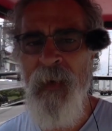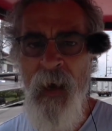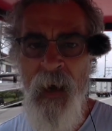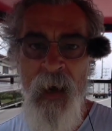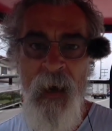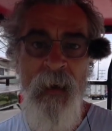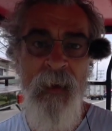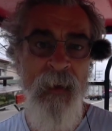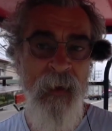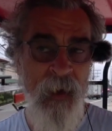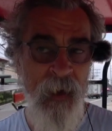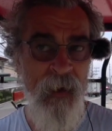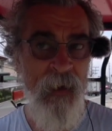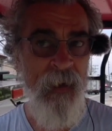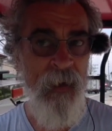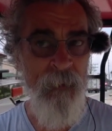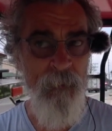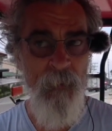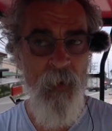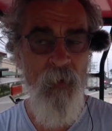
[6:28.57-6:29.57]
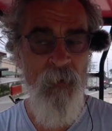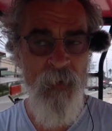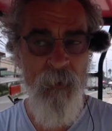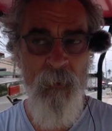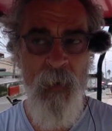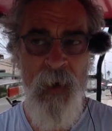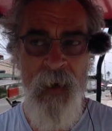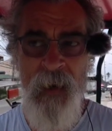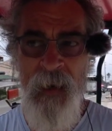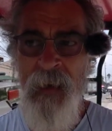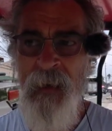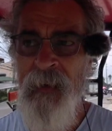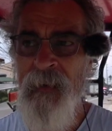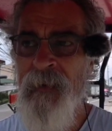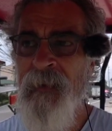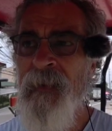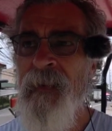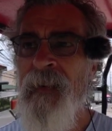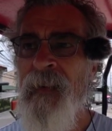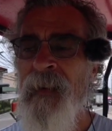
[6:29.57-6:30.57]
Doc. You gotta keep moving, buddy.
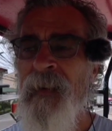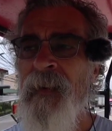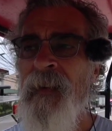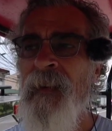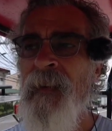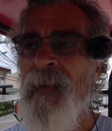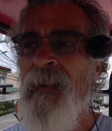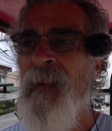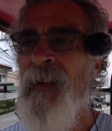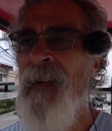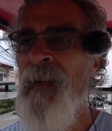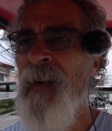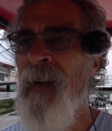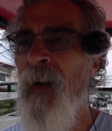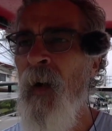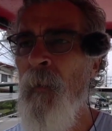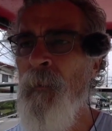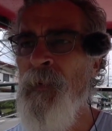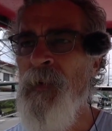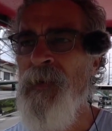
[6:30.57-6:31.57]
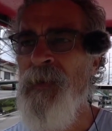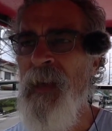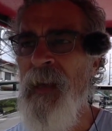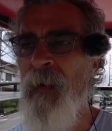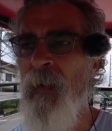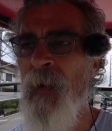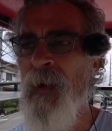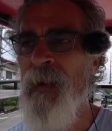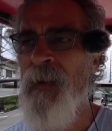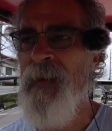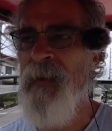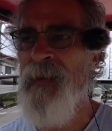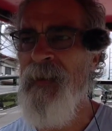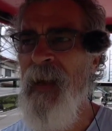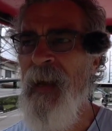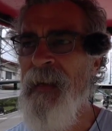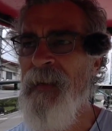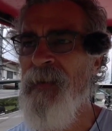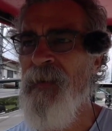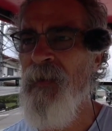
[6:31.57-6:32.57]
I hope to see you one of these
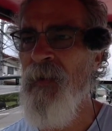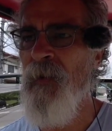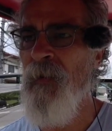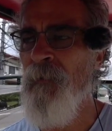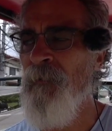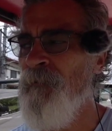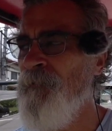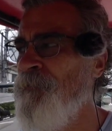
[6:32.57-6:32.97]
days soon.